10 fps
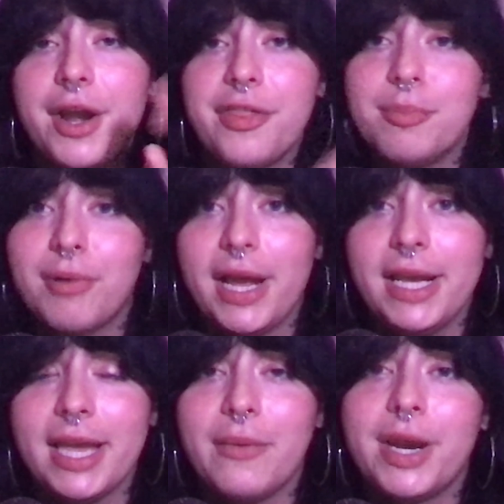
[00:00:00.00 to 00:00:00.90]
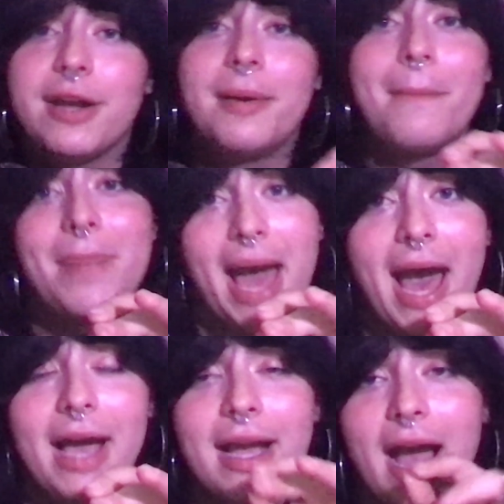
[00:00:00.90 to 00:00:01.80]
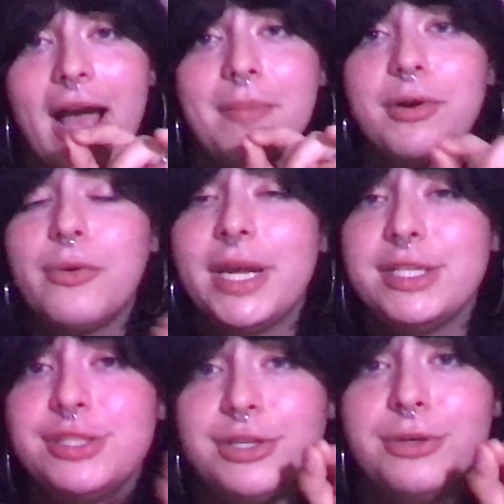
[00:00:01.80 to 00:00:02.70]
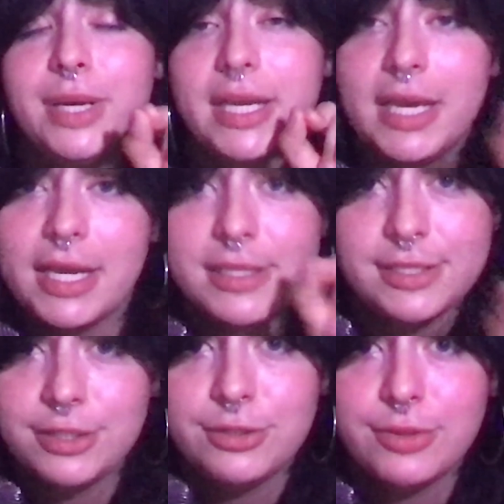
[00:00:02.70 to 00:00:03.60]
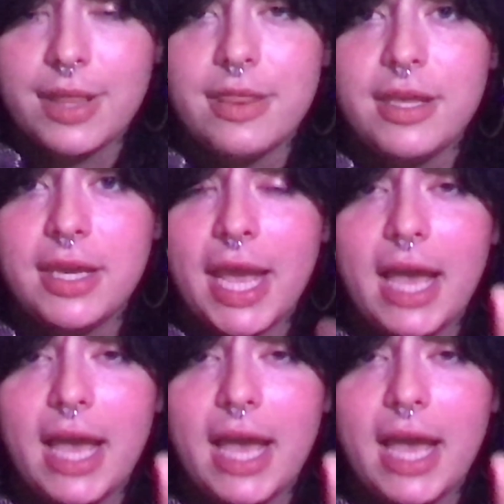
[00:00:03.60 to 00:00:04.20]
another break. And when I come back, I'm going to get into the